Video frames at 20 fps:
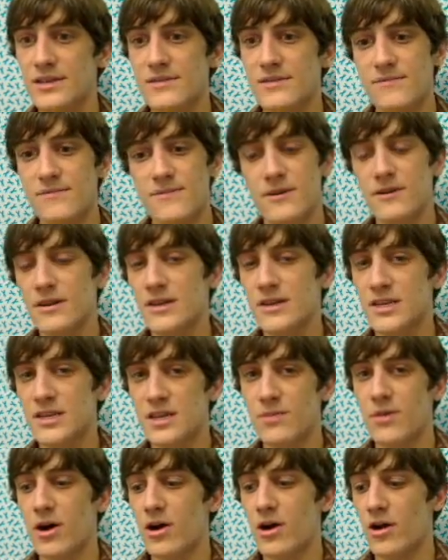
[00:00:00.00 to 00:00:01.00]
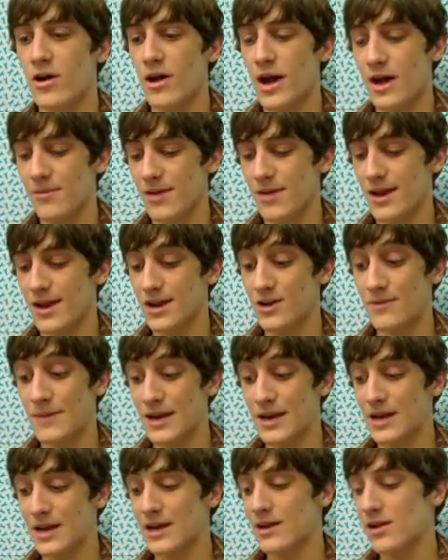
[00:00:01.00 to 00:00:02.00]
it's a fairly cheap hobby, and you're
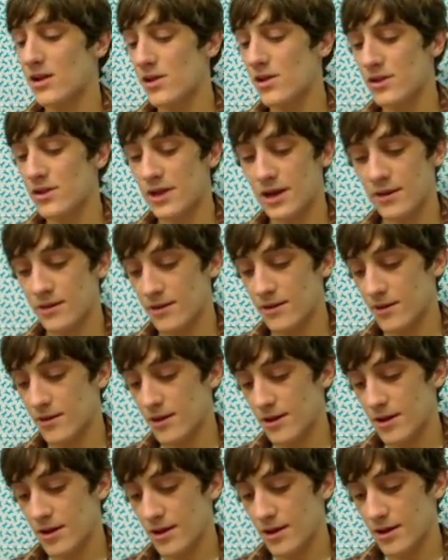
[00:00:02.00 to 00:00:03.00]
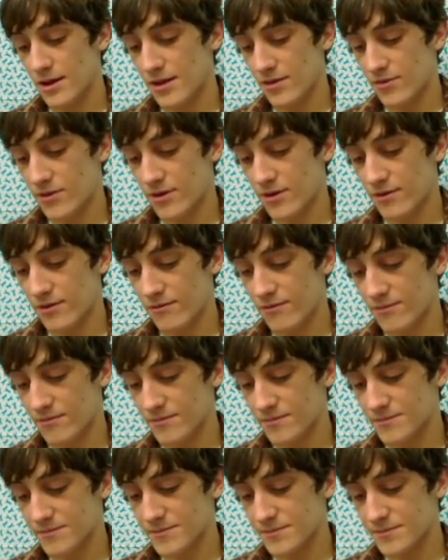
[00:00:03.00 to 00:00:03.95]
making clothing, sort of.